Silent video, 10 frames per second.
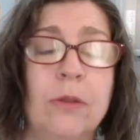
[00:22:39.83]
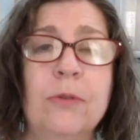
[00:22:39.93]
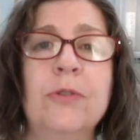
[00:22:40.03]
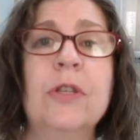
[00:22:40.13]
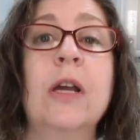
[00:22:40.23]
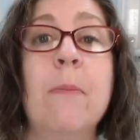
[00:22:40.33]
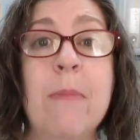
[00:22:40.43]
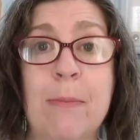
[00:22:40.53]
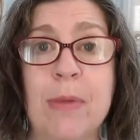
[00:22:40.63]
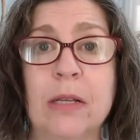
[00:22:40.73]
Those are the
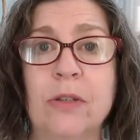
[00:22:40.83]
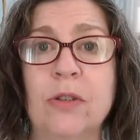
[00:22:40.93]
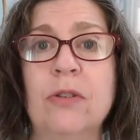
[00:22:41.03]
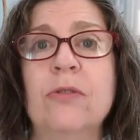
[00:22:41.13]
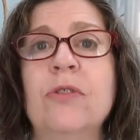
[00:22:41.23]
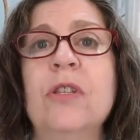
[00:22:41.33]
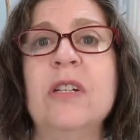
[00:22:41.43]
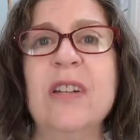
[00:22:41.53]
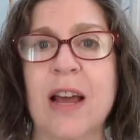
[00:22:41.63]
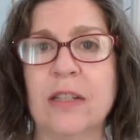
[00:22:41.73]
commitments. So those are
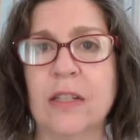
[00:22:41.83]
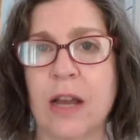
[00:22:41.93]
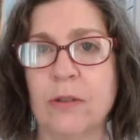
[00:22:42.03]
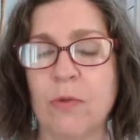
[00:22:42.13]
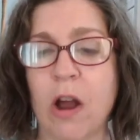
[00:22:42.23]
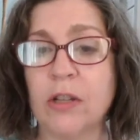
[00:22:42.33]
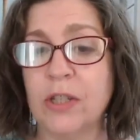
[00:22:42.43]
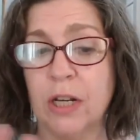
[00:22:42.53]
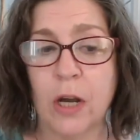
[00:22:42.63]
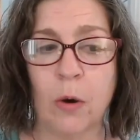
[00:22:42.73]
the next size
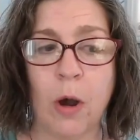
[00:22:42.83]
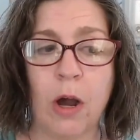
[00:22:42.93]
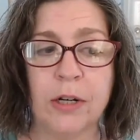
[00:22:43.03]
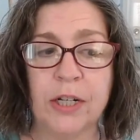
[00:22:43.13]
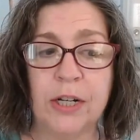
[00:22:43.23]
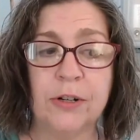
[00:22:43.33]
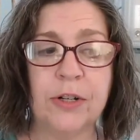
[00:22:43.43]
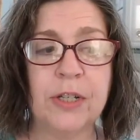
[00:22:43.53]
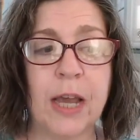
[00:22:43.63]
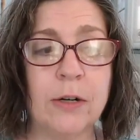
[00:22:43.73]
rocks that go onto
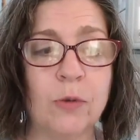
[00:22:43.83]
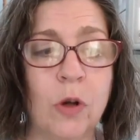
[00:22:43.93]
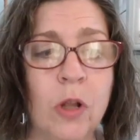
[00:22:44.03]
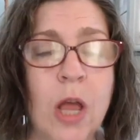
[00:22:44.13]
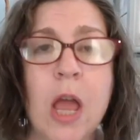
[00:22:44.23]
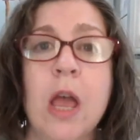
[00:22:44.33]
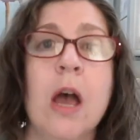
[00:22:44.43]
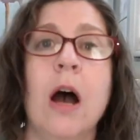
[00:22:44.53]
your schedule.